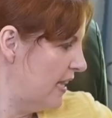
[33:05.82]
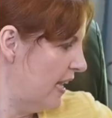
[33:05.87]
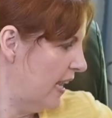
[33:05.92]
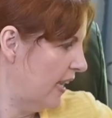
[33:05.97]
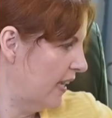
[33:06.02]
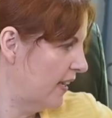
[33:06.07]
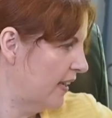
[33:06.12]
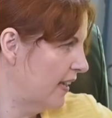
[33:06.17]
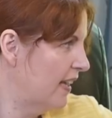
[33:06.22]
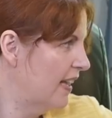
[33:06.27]

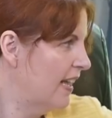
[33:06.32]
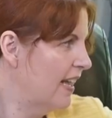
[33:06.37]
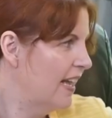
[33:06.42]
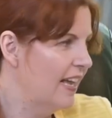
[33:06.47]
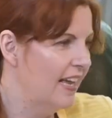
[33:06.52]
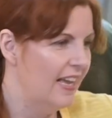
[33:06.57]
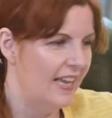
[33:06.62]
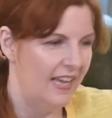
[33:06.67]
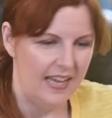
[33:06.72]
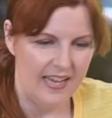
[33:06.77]
thing
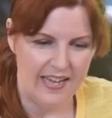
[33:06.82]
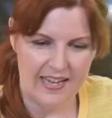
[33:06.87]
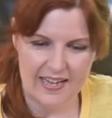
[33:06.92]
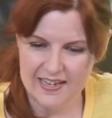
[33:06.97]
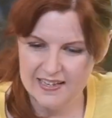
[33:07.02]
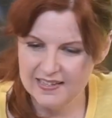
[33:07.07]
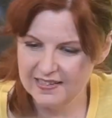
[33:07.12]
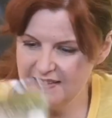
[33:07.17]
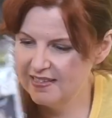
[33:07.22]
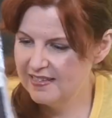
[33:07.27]

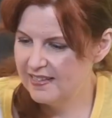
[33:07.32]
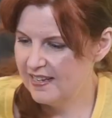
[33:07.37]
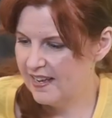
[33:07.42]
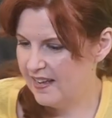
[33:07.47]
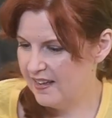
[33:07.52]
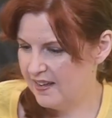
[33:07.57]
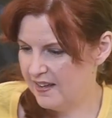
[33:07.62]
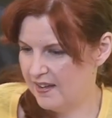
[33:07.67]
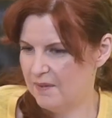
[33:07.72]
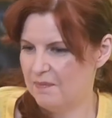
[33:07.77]
is
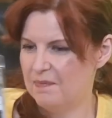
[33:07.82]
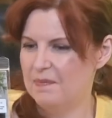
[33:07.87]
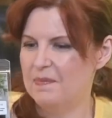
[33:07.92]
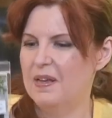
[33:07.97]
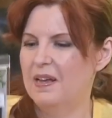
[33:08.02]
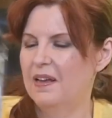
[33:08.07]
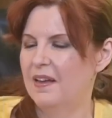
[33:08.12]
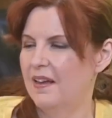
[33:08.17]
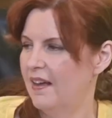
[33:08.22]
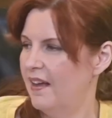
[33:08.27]

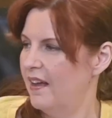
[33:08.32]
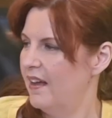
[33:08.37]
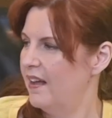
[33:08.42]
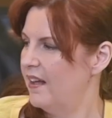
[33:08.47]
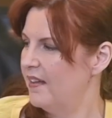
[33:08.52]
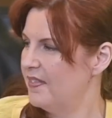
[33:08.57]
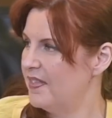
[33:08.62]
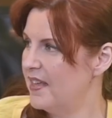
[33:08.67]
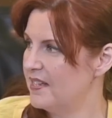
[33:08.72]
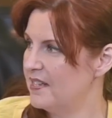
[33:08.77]

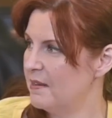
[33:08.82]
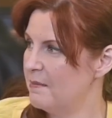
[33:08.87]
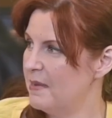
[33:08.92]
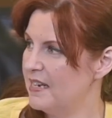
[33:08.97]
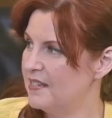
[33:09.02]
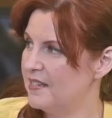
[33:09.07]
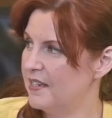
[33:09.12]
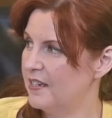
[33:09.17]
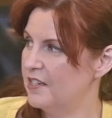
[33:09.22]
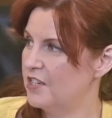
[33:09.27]
this
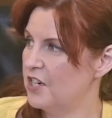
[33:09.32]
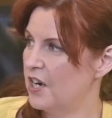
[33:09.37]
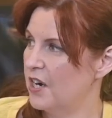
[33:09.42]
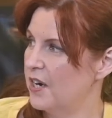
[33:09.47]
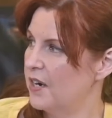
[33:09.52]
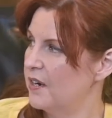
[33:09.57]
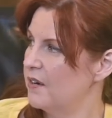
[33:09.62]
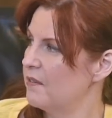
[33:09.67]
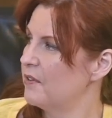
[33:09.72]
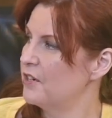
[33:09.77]
amazing
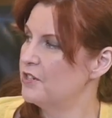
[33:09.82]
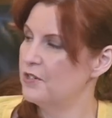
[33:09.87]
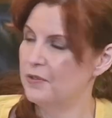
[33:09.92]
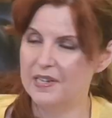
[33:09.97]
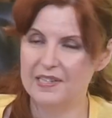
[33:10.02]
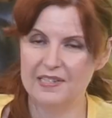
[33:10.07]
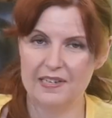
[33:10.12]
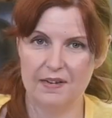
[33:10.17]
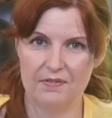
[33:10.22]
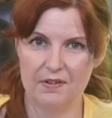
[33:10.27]
chart,
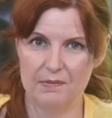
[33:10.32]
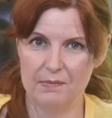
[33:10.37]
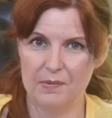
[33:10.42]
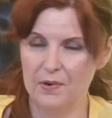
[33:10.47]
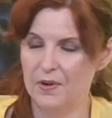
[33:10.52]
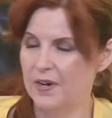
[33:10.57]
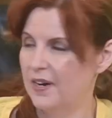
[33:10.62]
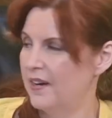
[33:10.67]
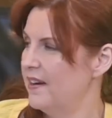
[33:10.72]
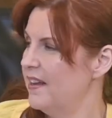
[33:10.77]
Rejoice
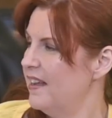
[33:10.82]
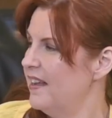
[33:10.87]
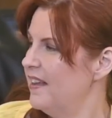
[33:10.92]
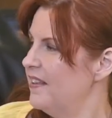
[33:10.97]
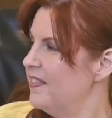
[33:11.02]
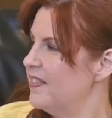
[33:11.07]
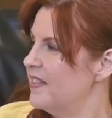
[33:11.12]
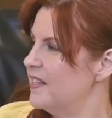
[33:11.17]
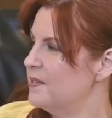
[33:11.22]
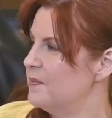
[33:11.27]
Evermore.
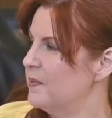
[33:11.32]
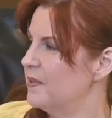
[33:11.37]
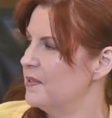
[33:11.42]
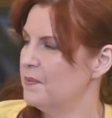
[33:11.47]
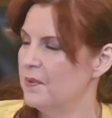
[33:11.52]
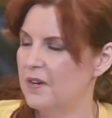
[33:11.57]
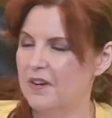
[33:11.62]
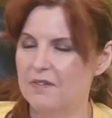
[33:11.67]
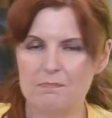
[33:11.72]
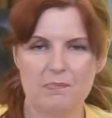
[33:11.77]
This was
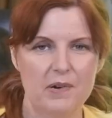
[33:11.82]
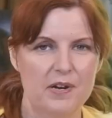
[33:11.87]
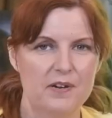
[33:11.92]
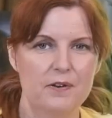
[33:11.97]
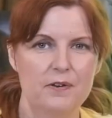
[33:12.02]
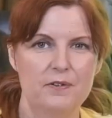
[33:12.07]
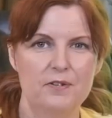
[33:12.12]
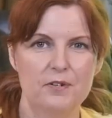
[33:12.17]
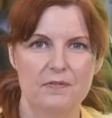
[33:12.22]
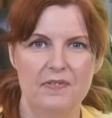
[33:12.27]
one of
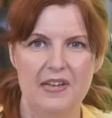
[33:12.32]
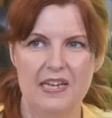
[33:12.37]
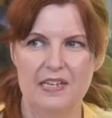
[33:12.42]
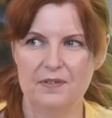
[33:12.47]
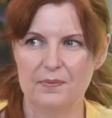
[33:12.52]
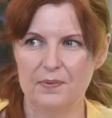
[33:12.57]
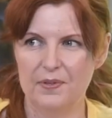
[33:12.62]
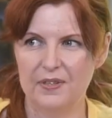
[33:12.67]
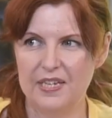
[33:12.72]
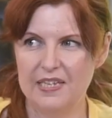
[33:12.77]
Brenda
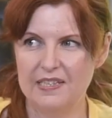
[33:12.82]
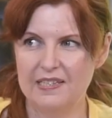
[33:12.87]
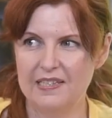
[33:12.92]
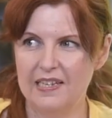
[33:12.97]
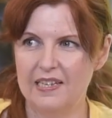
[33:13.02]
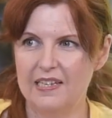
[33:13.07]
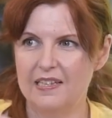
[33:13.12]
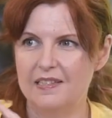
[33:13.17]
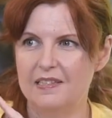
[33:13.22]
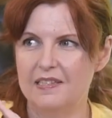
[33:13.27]
Gervais'
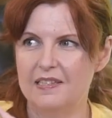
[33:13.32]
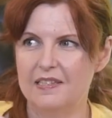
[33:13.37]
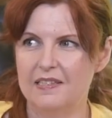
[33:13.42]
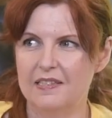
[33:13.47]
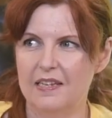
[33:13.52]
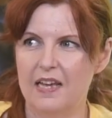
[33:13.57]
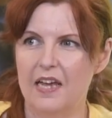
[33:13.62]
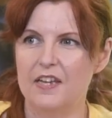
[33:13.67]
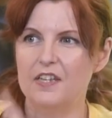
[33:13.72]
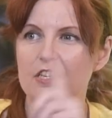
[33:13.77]

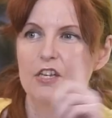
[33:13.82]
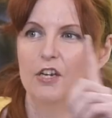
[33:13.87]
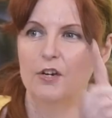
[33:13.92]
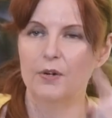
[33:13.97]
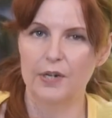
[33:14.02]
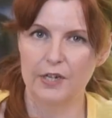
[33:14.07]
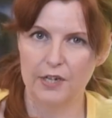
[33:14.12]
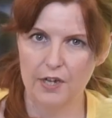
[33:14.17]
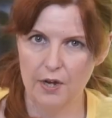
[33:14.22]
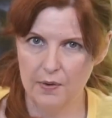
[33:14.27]
releases a
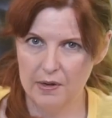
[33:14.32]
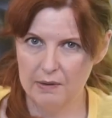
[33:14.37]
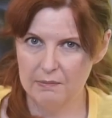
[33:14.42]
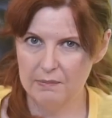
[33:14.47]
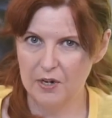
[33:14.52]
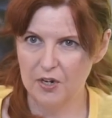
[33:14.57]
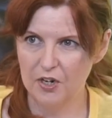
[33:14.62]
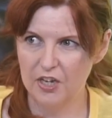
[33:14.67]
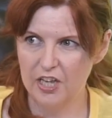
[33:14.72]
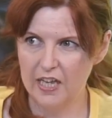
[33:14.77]
year ago at
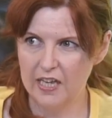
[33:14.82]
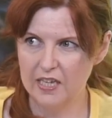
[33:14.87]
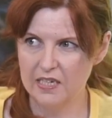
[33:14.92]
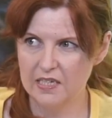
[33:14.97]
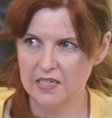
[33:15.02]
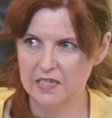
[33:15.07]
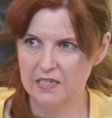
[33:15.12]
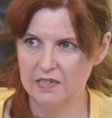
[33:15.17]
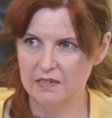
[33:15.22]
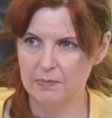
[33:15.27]

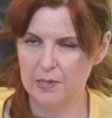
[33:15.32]
market